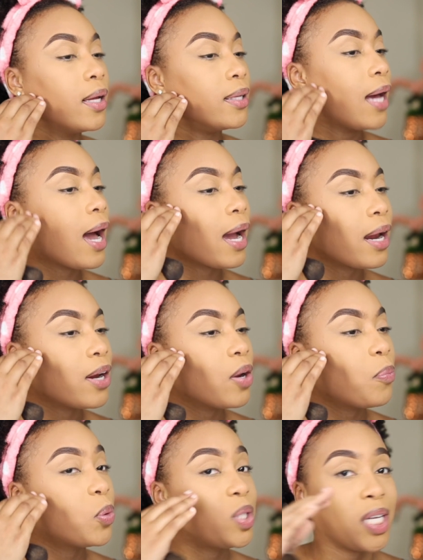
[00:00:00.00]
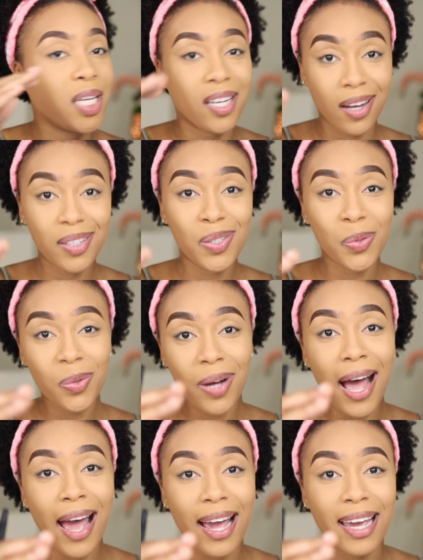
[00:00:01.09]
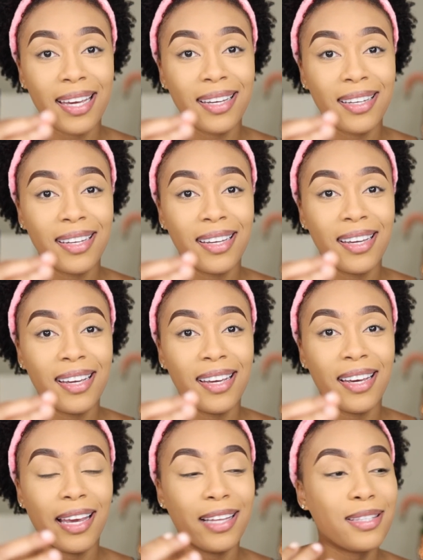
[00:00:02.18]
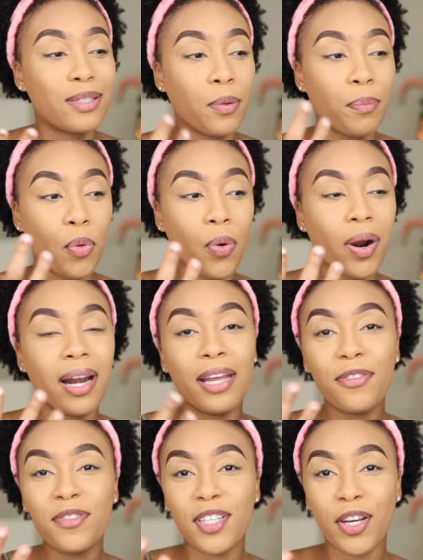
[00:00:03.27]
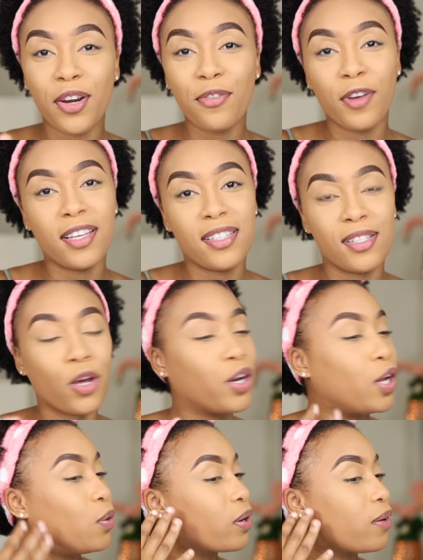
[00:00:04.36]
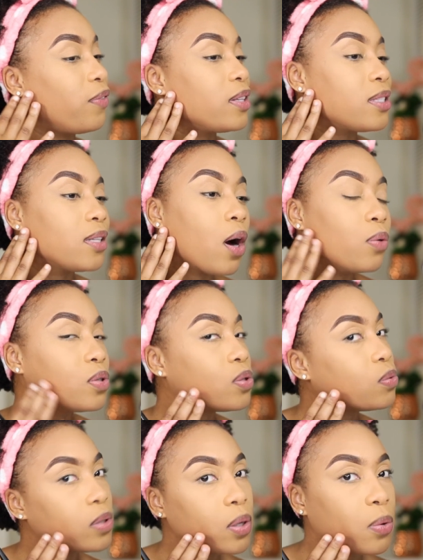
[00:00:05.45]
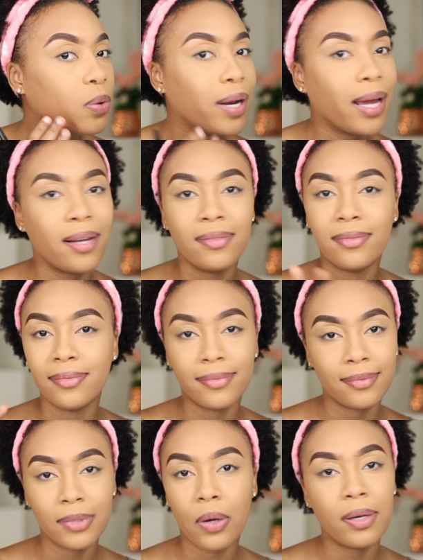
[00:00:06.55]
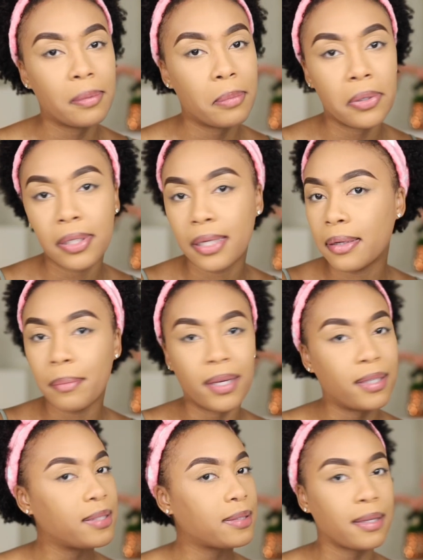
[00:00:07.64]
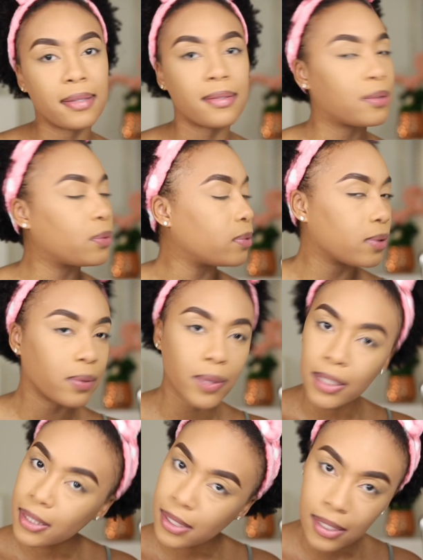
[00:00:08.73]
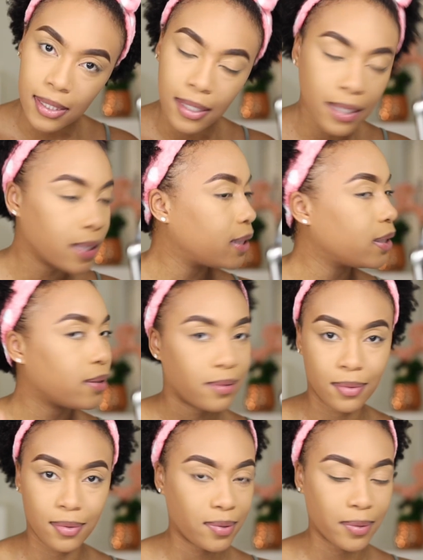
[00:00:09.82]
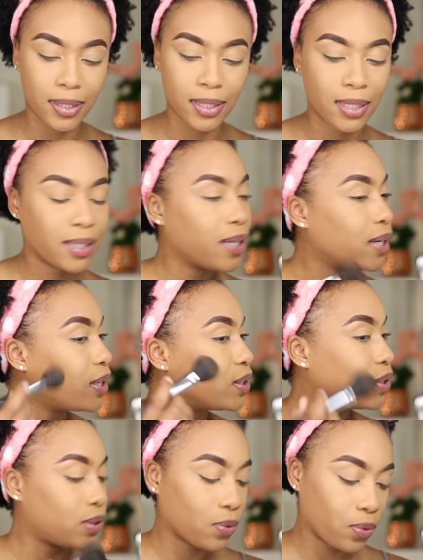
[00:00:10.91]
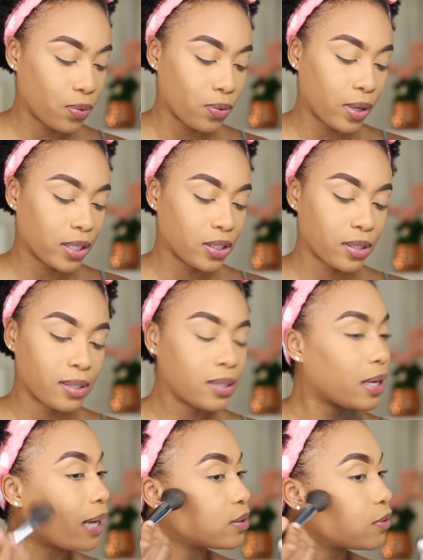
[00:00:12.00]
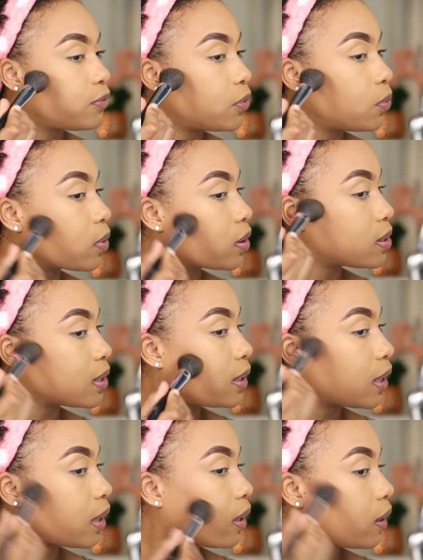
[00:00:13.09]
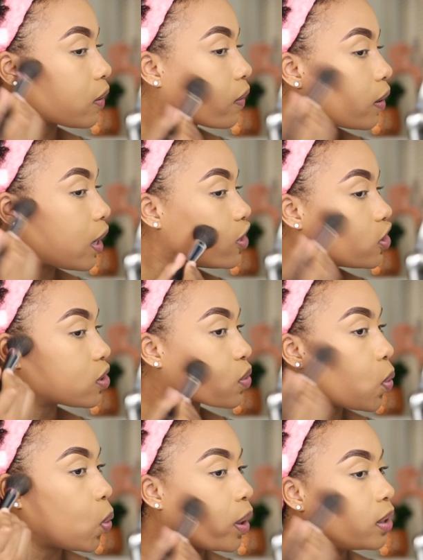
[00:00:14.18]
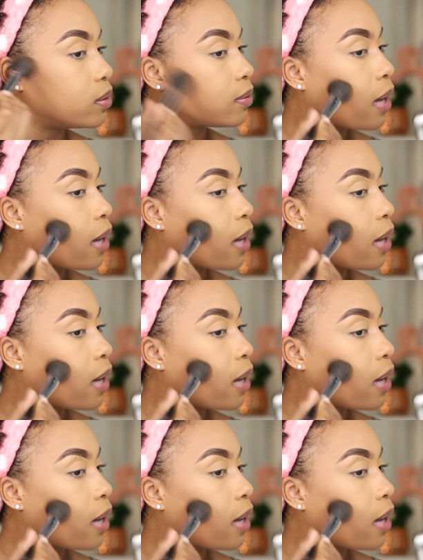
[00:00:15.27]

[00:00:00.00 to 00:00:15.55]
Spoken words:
The higher you put it, not too high, it's the more lifted your face is gonna look. If it's down too low, then honey bun, it don't make no sense. Don't do it. Don't do it. So I just like to focus in that area and just go in